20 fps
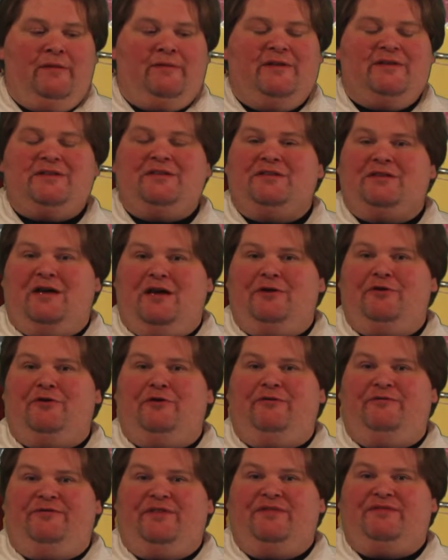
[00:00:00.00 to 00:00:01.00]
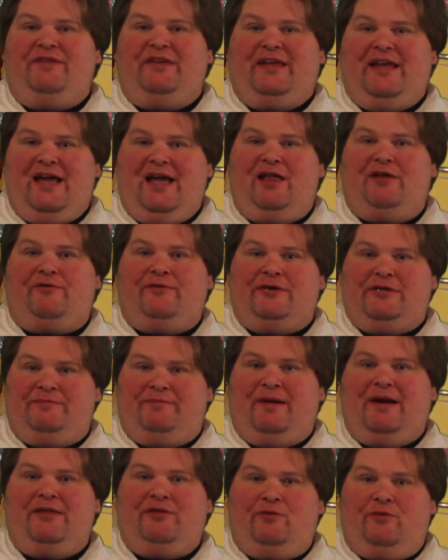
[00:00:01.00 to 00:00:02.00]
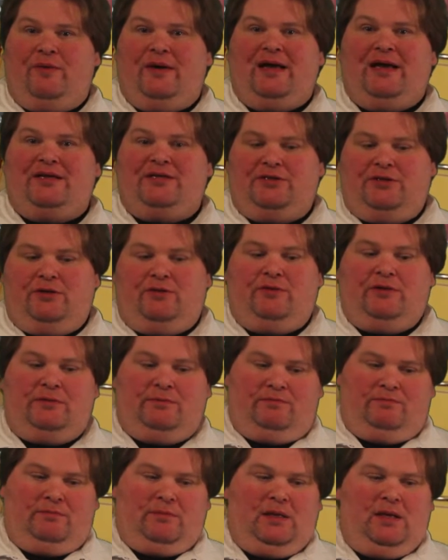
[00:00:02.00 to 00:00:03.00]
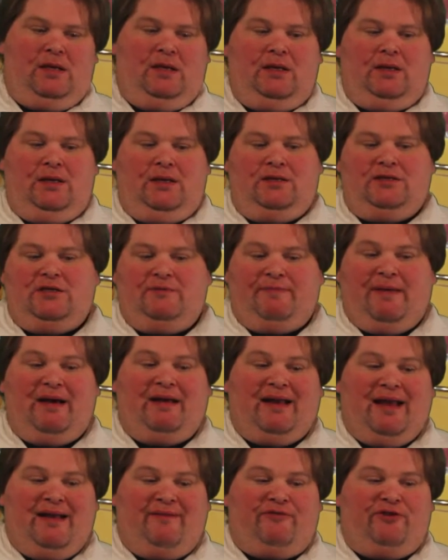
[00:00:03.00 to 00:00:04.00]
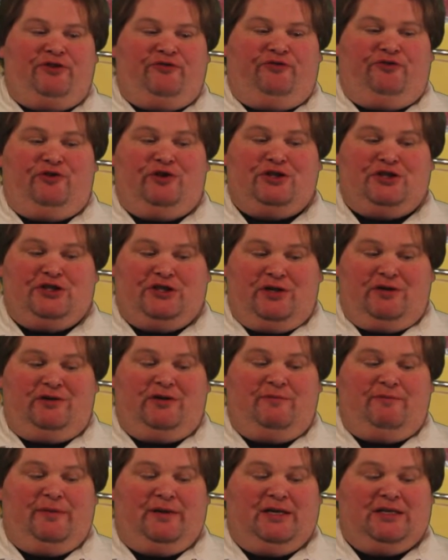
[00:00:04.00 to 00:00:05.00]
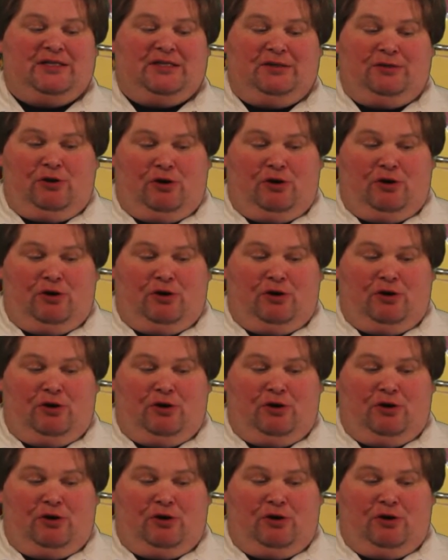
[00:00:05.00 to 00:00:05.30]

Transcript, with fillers: This is one hundred fifty calories, by the way, so it, it's about average for a soda, but it's